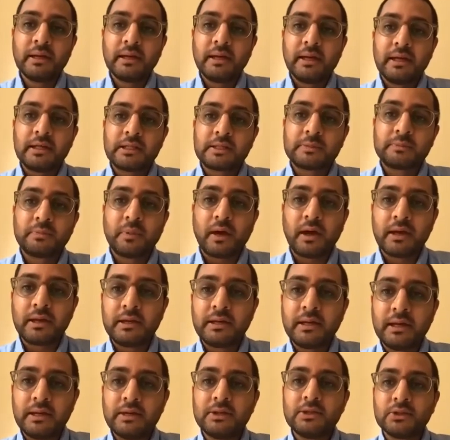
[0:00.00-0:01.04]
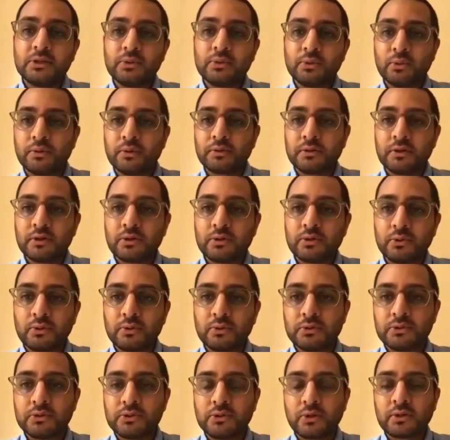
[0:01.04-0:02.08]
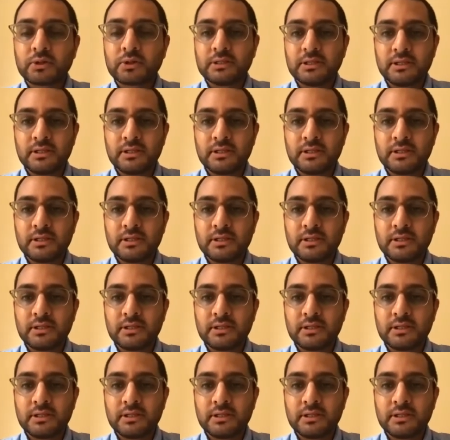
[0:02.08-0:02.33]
It's by an Indian author called Dr.